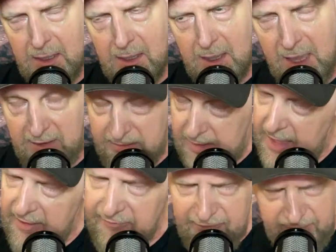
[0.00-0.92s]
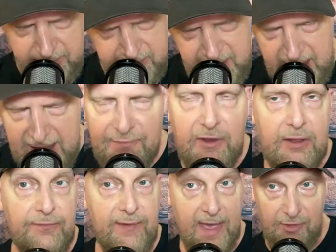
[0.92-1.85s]
if
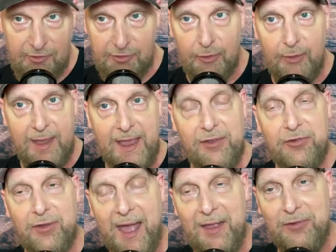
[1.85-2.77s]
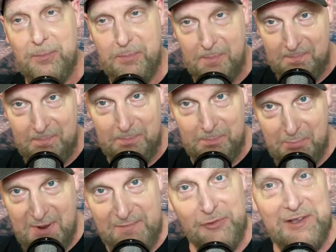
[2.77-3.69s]
conventional is as
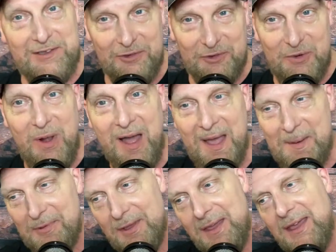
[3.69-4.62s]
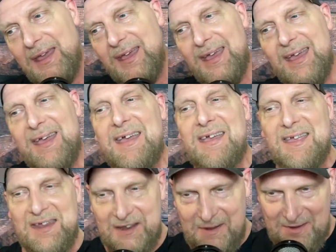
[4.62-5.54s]
previously described,
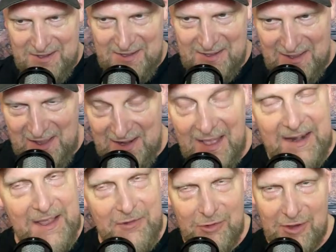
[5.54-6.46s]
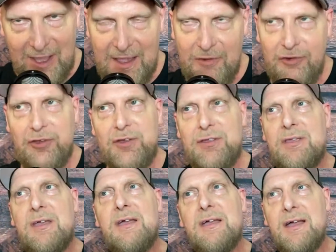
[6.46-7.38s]
an
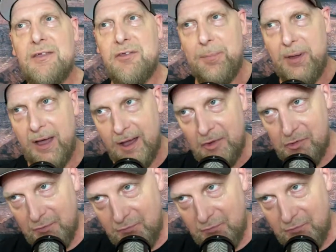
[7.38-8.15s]
education, a departure